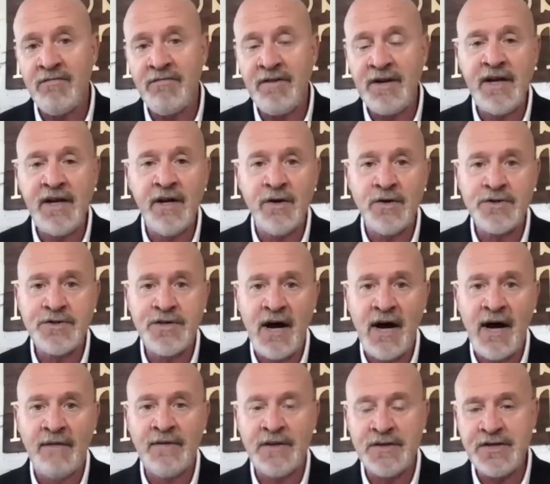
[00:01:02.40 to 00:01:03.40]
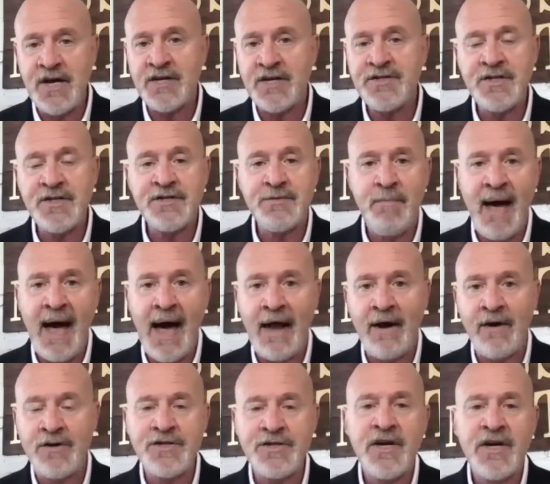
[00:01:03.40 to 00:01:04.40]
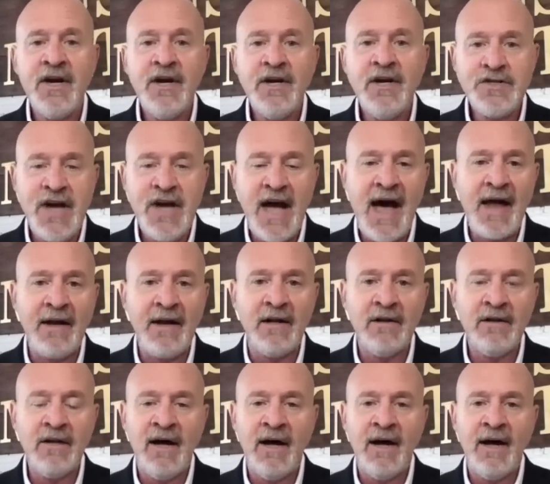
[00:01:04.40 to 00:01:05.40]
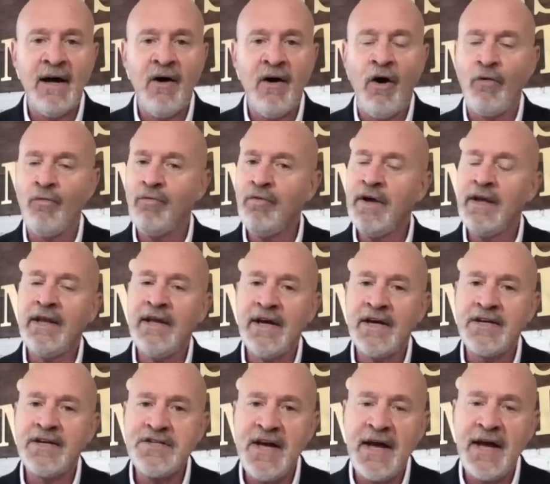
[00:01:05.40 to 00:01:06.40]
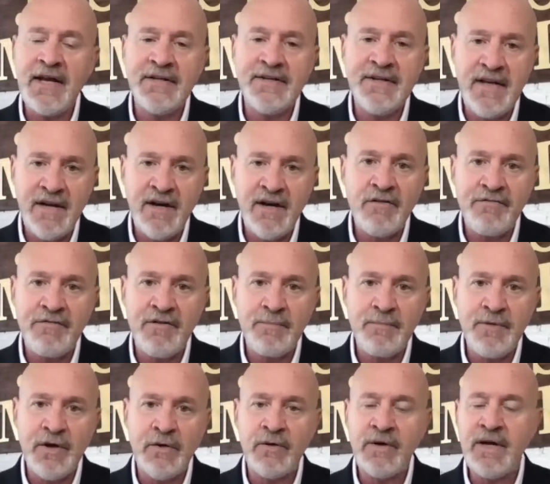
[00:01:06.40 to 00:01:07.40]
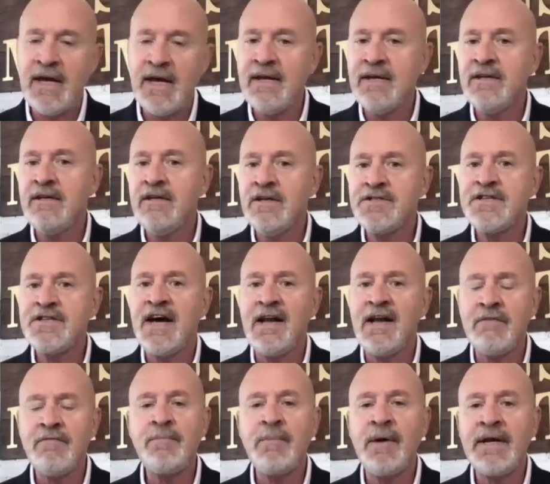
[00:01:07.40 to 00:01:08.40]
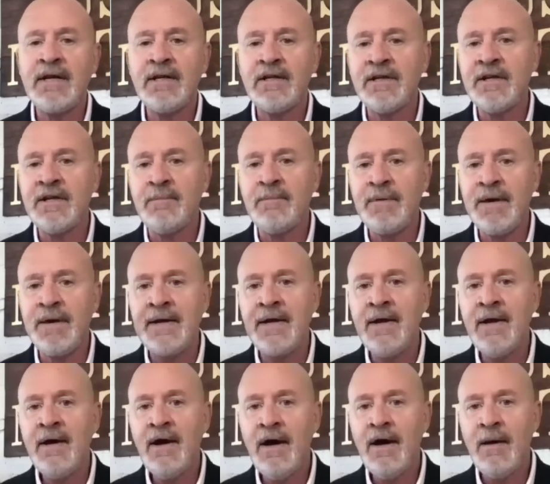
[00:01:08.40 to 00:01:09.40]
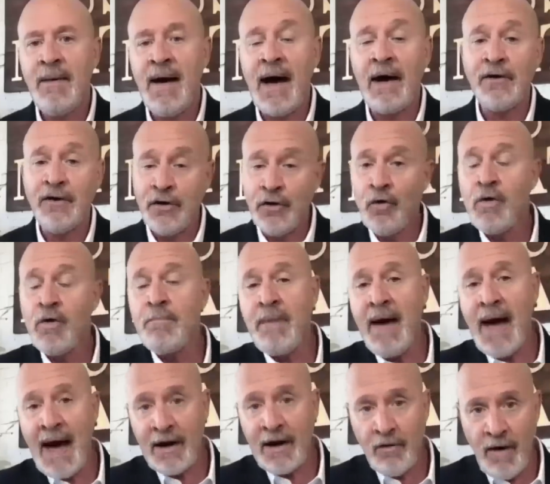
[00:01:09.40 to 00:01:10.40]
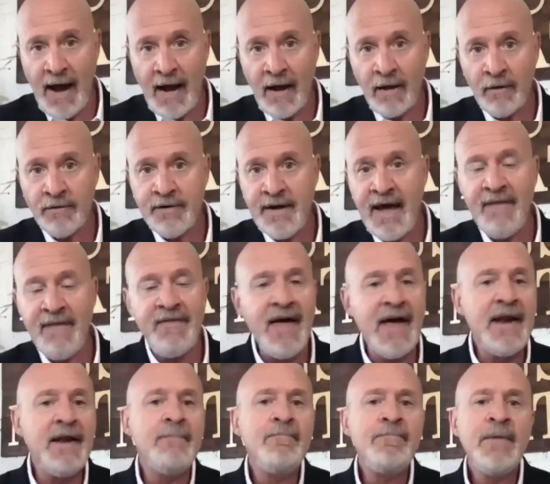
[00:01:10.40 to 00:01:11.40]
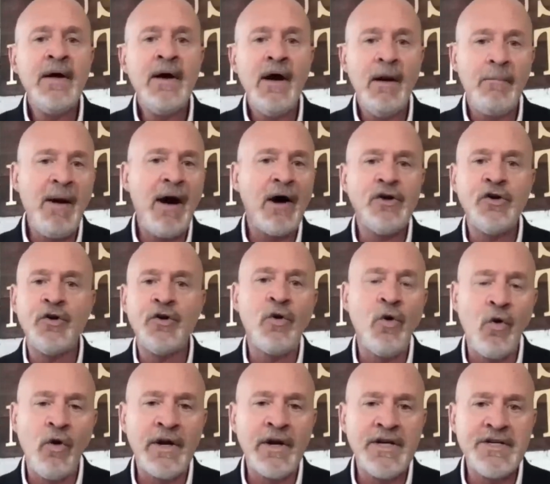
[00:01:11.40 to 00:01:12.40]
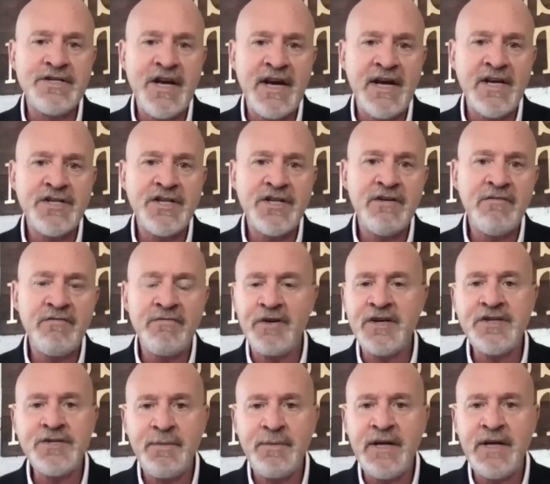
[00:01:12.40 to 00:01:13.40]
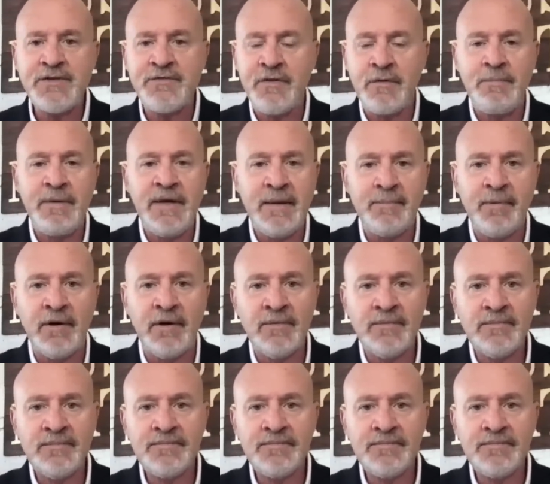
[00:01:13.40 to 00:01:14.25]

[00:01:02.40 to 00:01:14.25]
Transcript: videos on the Justice Matters channel are really excited to hear from you. Can you tell everybody a little bit about your background and then about your organization, Free Speech for People?